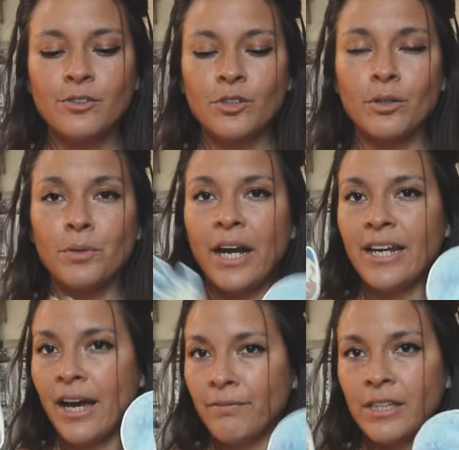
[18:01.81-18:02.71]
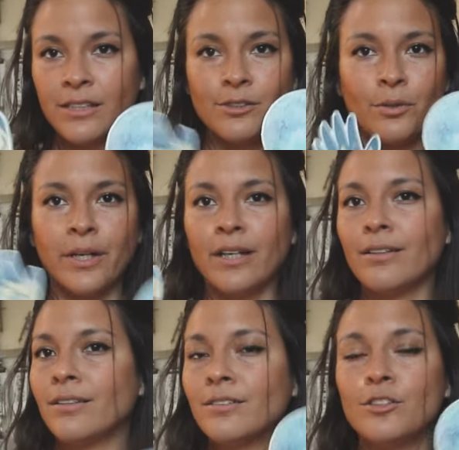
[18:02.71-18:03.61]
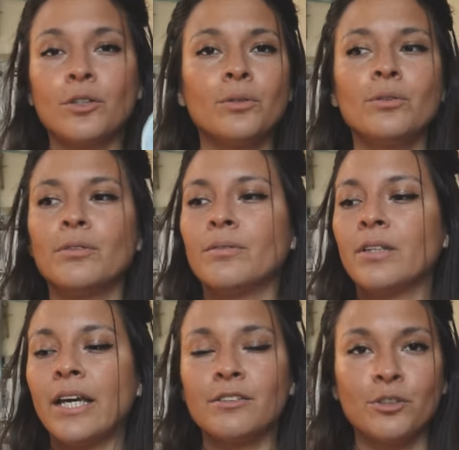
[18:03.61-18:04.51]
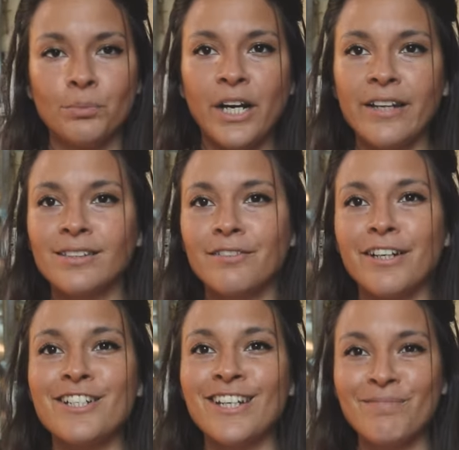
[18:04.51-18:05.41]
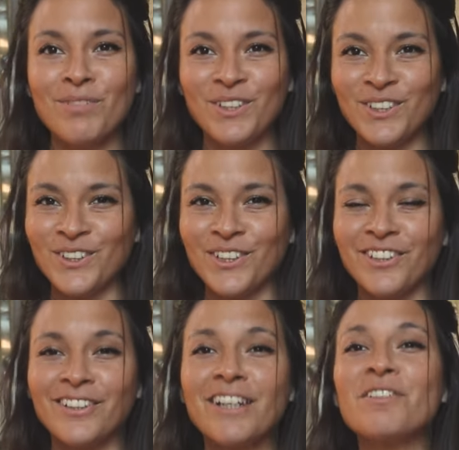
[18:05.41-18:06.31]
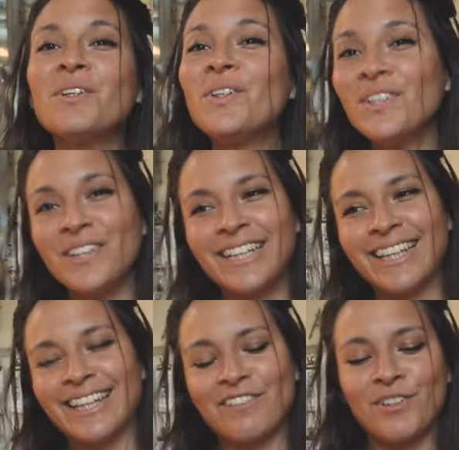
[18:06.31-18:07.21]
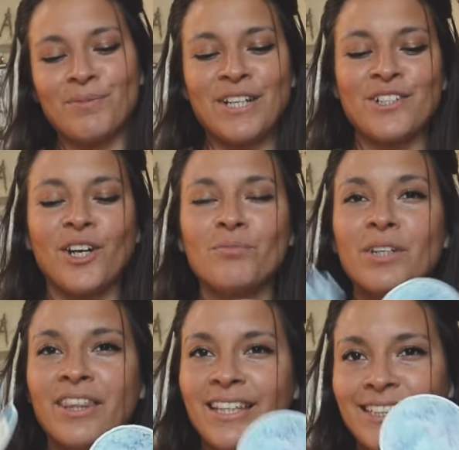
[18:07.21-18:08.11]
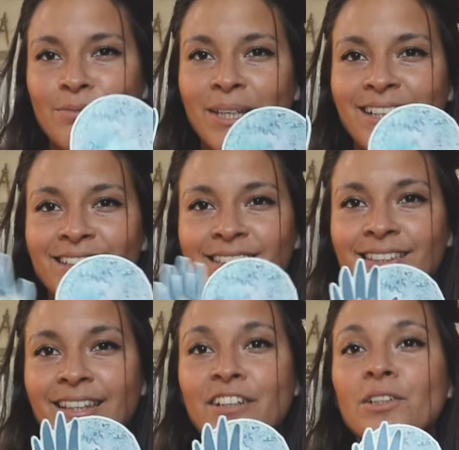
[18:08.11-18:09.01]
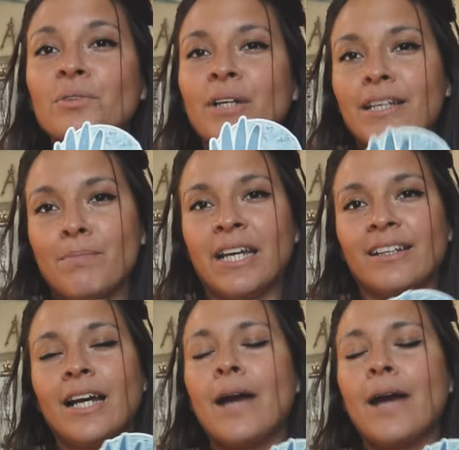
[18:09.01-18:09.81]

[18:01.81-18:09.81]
So I have these, so don't get surprised if I ship your order, if you order anything from my shop with these, because they're already made.